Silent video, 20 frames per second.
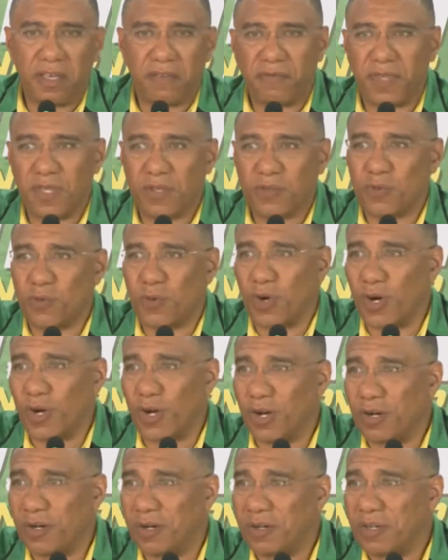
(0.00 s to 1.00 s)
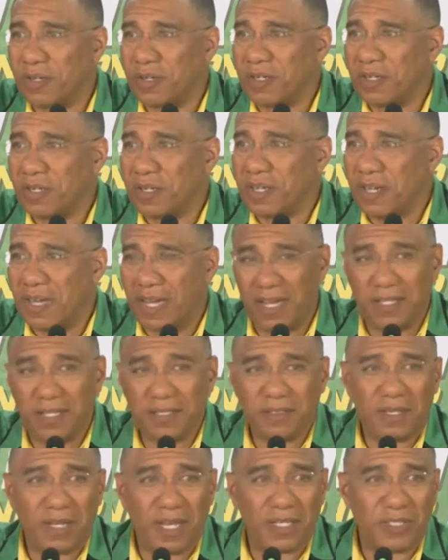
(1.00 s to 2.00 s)
if this were
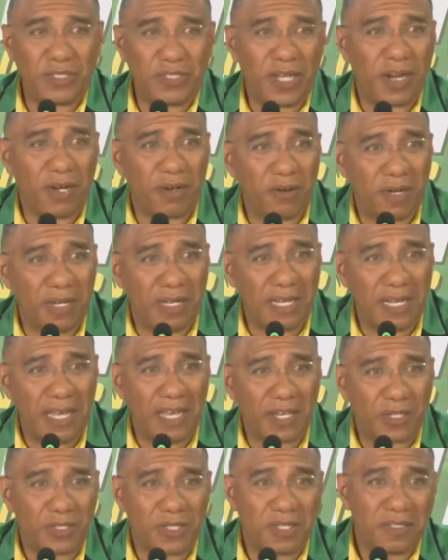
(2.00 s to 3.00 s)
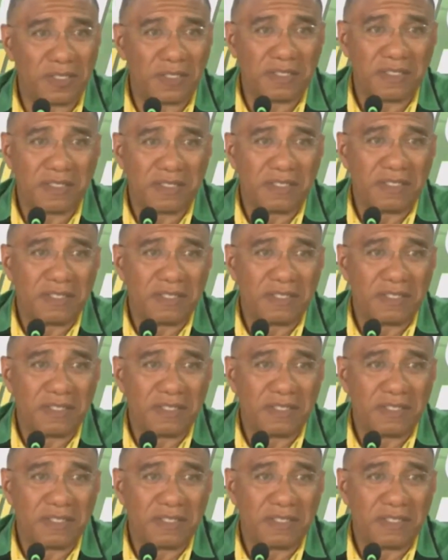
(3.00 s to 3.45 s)
a, a general election,